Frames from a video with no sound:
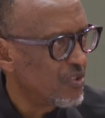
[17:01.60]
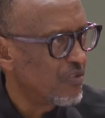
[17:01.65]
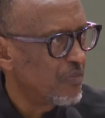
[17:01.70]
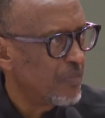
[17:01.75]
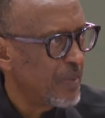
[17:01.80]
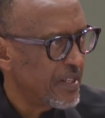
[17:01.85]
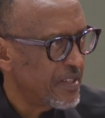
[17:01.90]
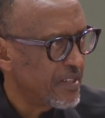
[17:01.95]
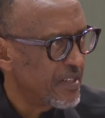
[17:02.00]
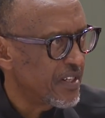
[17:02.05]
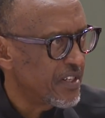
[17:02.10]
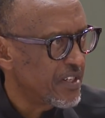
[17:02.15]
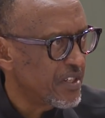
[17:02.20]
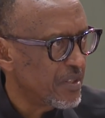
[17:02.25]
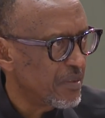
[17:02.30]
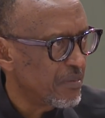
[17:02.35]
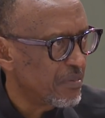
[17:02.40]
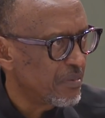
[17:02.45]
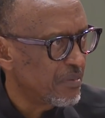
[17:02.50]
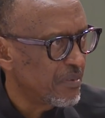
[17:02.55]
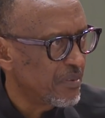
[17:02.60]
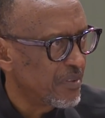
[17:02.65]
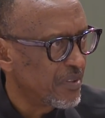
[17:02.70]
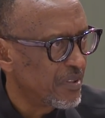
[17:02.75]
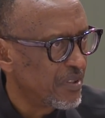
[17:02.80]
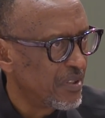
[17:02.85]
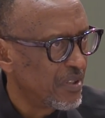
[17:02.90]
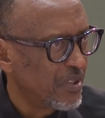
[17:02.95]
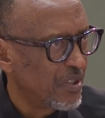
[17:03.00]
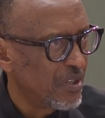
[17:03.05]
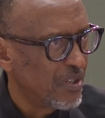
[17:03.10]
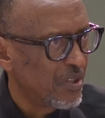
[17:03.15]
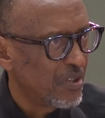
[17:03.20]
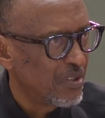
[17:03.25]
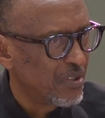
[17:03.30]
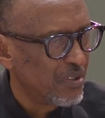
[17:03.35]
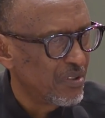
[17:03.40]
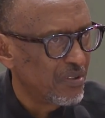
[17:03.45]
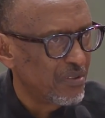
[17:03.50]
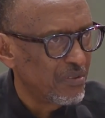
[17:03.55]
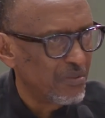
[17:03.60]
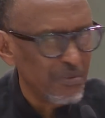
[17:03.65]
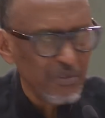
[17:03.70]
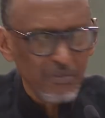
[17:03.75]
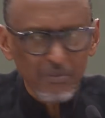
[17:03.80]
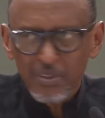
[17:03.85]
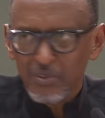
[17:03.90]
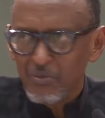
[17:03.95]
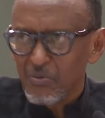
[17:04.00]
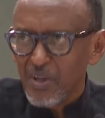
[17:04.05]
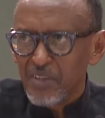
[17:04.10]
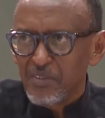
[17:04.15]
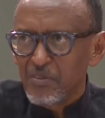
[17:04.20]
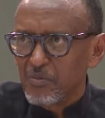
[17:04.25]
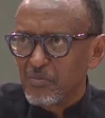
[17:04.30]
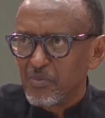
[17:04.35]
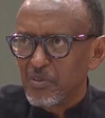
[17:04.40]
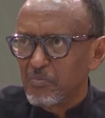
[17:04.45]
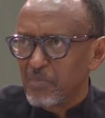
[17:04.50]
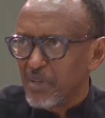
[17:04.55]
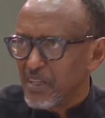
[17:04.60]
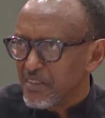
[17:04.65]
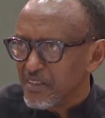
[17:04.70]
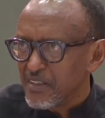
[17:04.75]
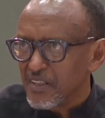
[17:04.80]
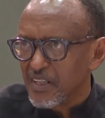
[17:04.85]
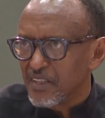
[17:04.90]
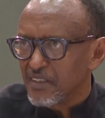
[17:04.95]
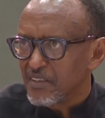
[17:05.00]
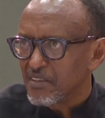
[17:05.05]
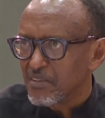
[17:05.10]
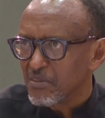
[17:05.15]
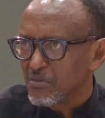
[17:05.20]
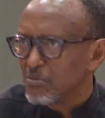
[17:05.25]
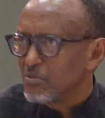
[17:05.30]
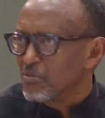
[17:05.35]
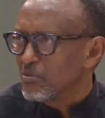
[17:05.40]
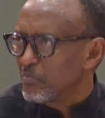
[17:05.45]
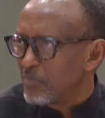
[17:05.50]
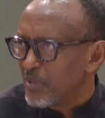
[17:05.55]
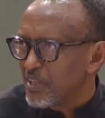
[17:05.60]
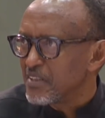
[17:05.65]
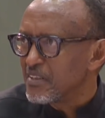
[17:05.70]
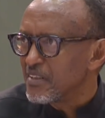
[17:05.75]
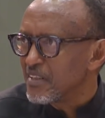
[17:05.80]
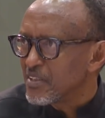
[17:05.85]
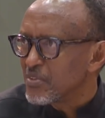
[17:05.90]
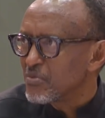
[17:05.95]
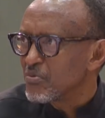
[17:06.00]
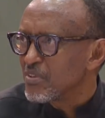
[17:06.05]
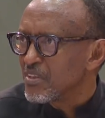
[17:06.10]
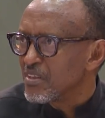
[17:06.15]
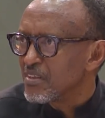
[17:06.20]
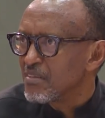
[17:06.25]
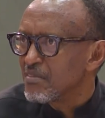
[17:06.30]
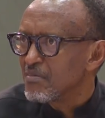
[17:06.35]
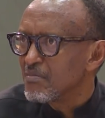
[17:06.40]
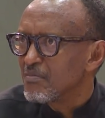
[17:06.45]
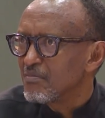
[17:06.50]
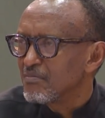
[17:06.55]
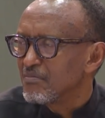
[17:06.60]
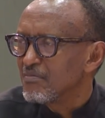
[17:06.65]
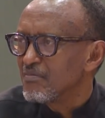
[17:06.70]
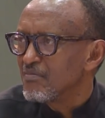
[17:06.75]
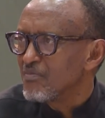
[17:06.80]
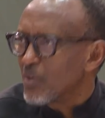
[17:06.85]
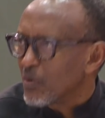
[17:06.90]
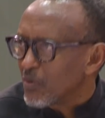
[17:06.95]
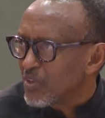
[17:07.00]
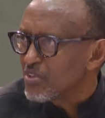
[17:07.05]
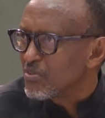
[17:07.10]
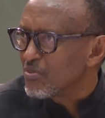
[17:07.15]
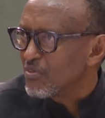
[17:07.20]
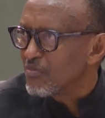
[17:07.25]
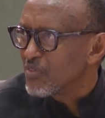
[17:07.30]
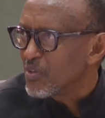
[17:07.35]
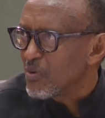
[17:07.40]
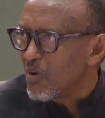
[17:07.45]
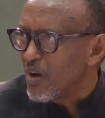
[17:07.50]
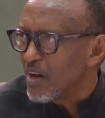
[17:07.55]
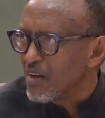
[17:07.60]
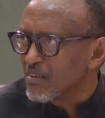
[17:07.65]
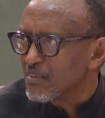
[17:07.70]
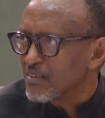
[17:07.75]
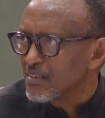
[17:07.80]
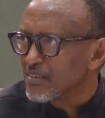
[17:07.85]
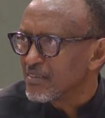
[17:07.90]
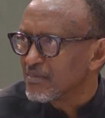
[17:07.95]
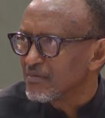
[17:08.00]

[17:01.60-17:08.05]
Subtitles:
of partnership. We want to be partners, good partners with the rest of the world.